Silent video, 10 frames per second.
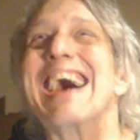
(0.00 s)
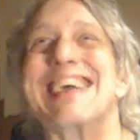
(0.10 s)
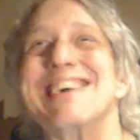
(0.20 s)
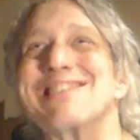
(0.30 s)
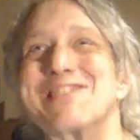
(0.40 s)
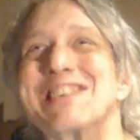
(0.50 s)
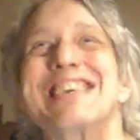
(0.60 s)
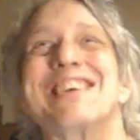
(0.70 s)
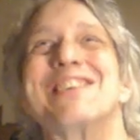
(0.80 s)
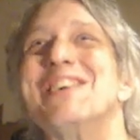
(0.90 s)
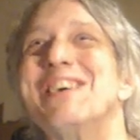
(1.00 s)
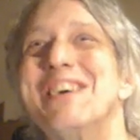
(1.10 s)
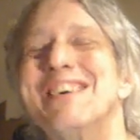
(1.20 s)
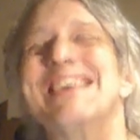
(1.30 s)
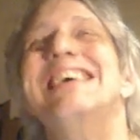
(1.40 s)
qué
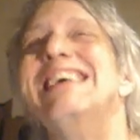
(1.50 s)
rico.